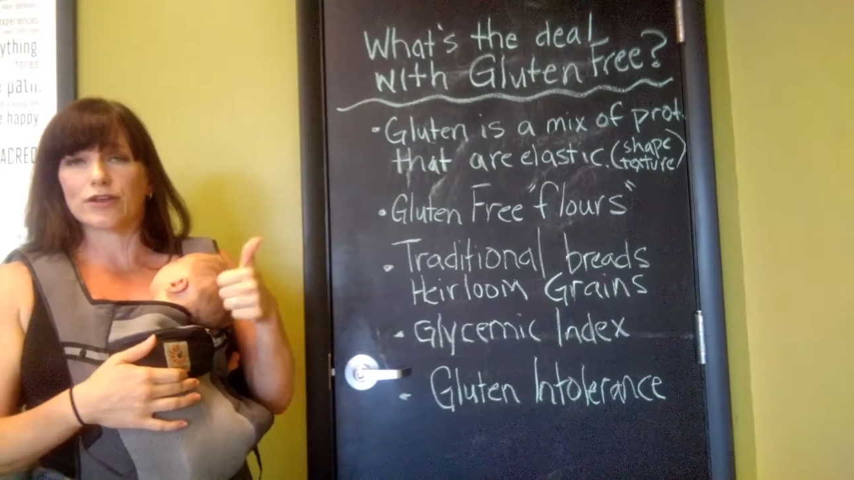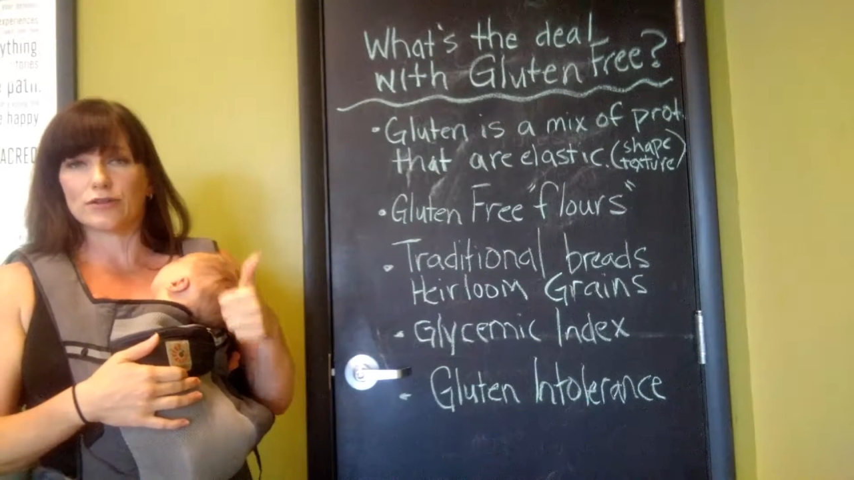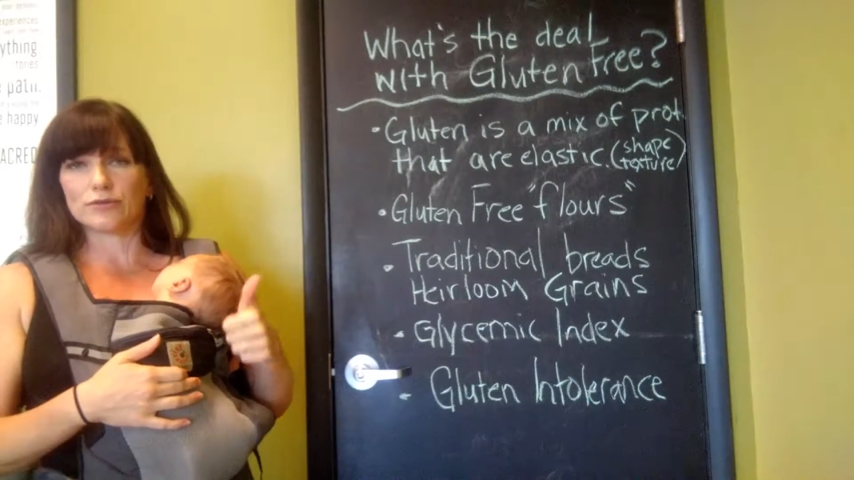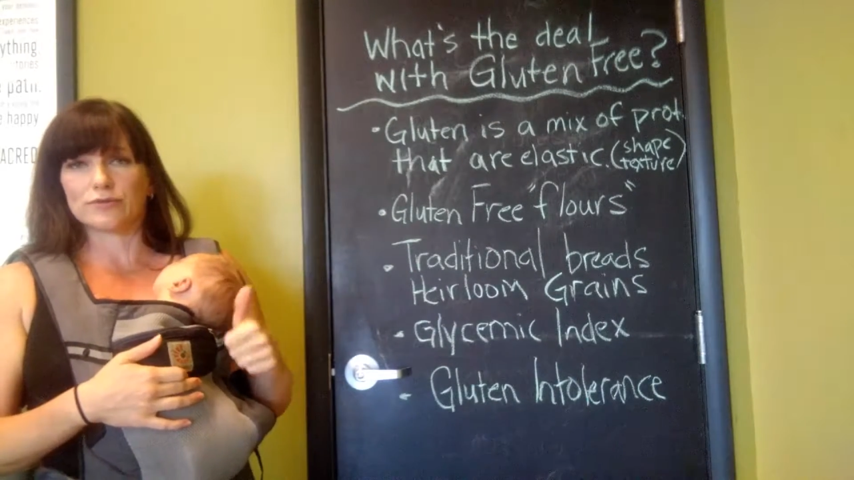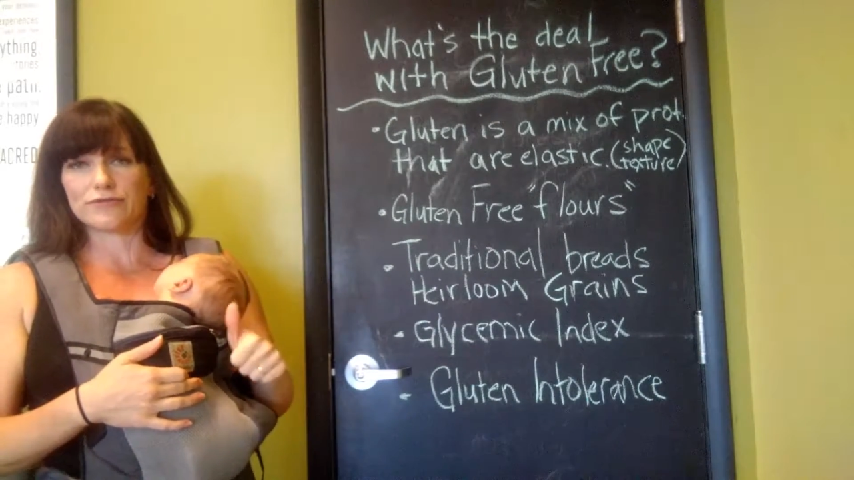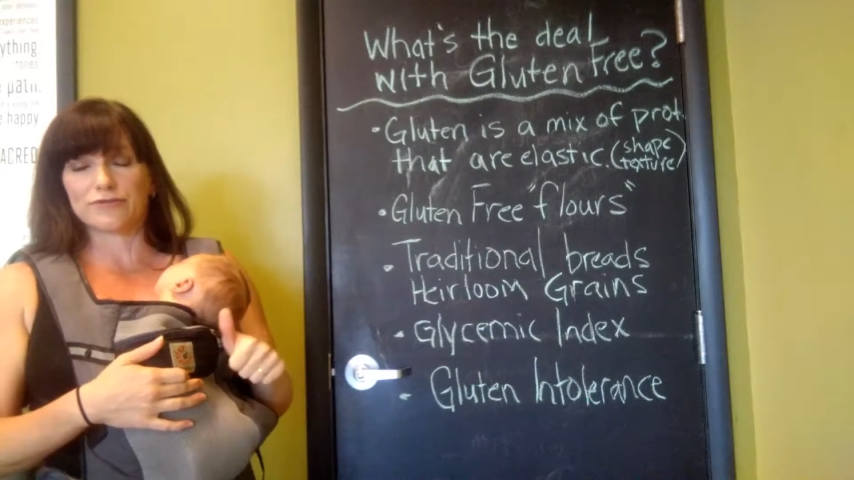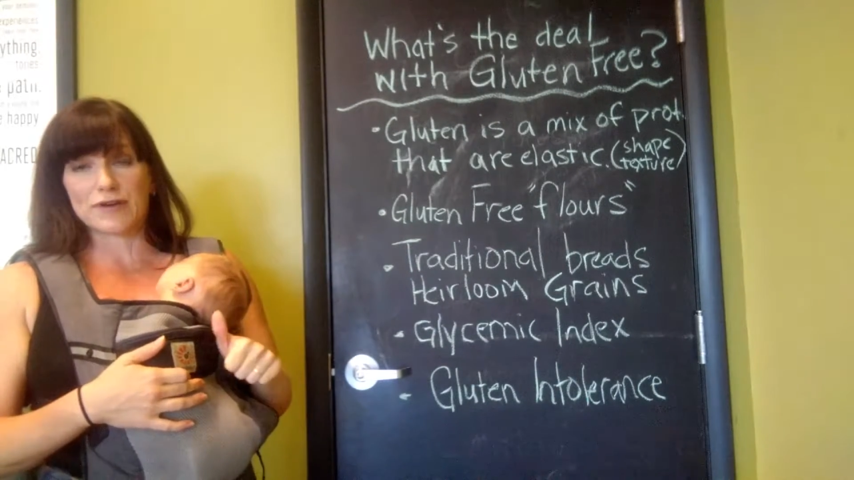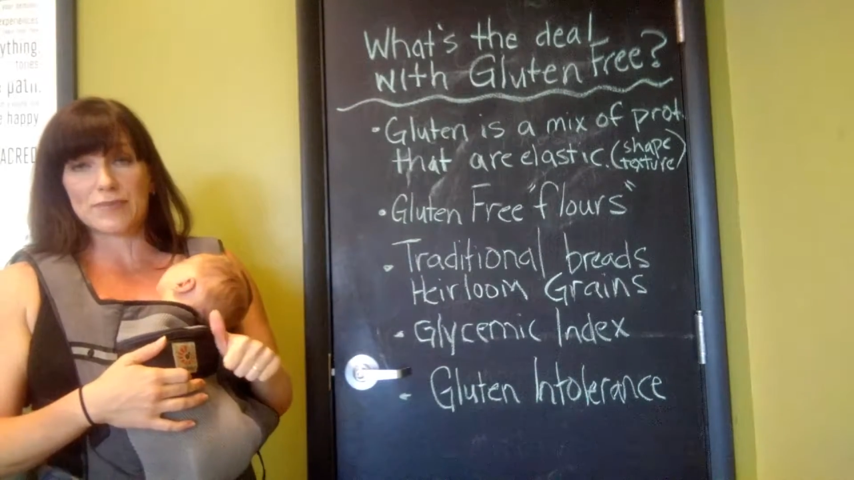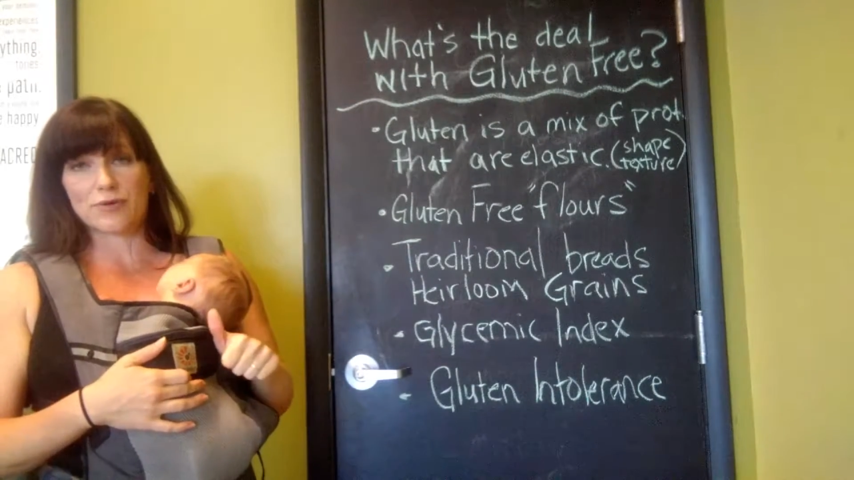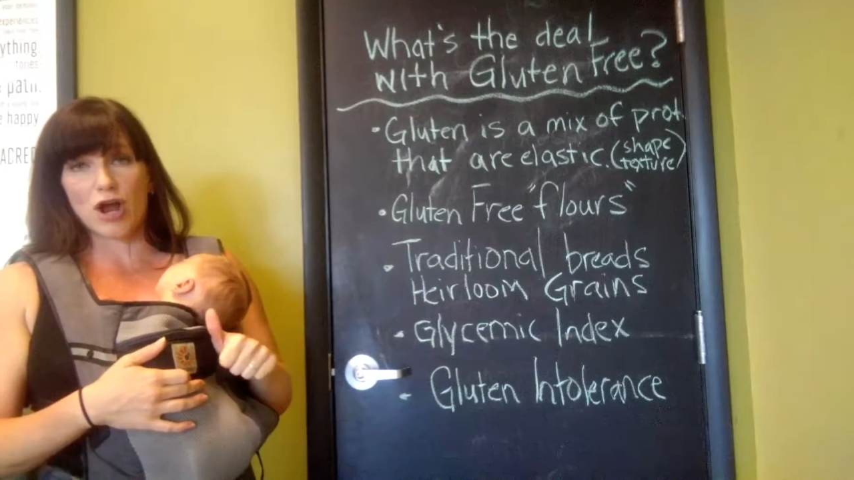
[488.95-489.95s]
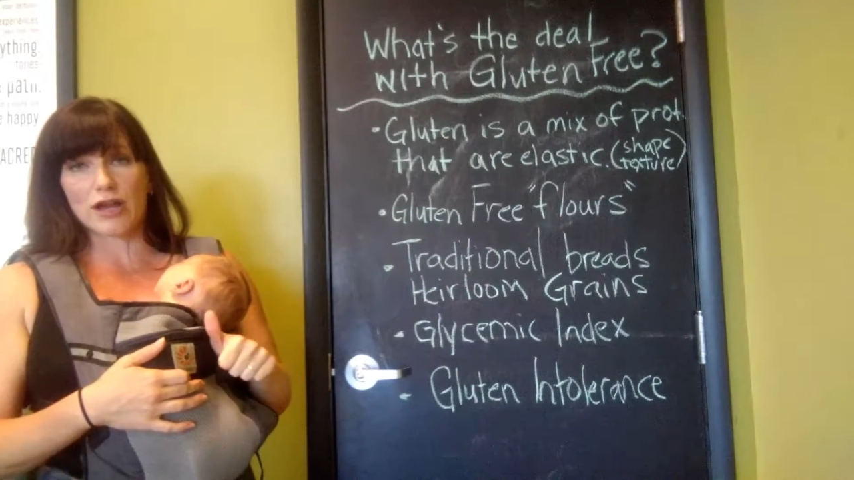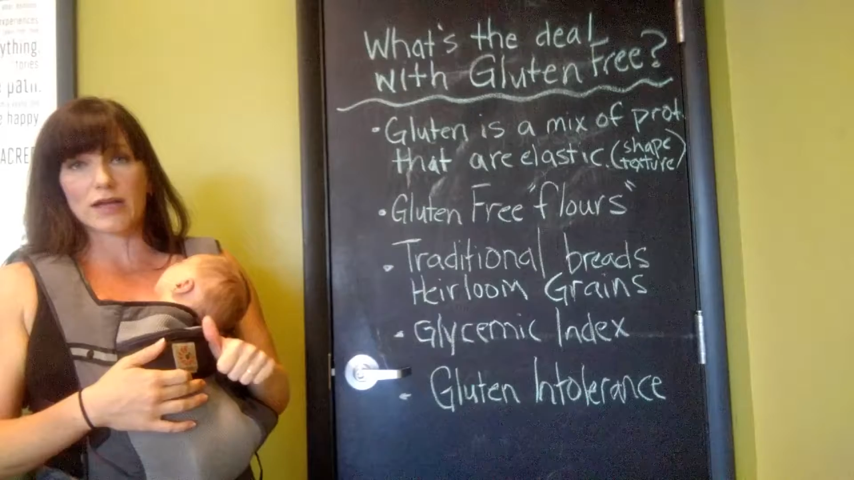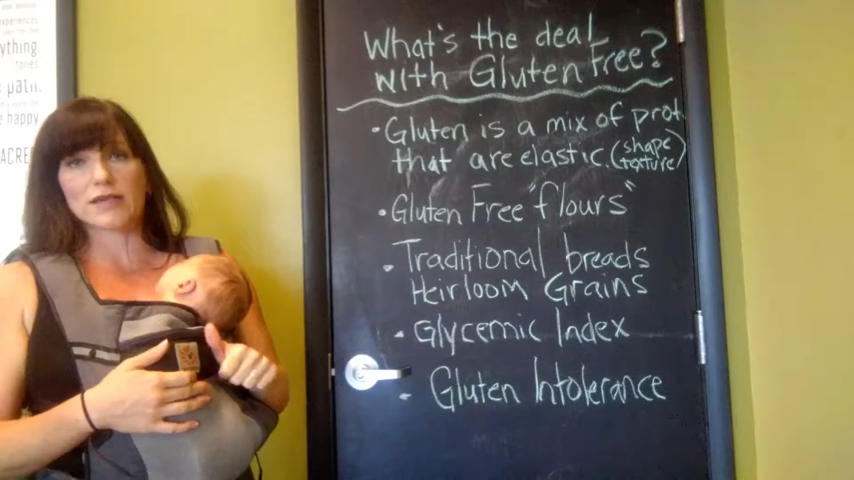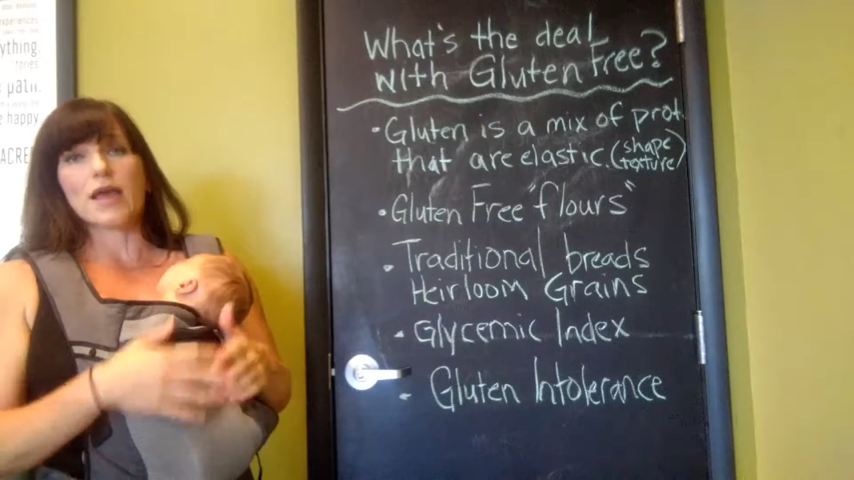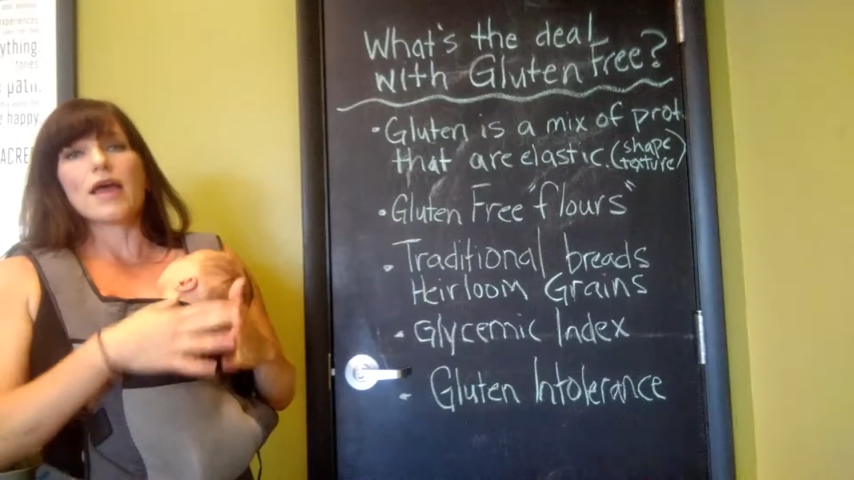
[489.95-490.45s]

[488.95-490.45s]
gluten-free product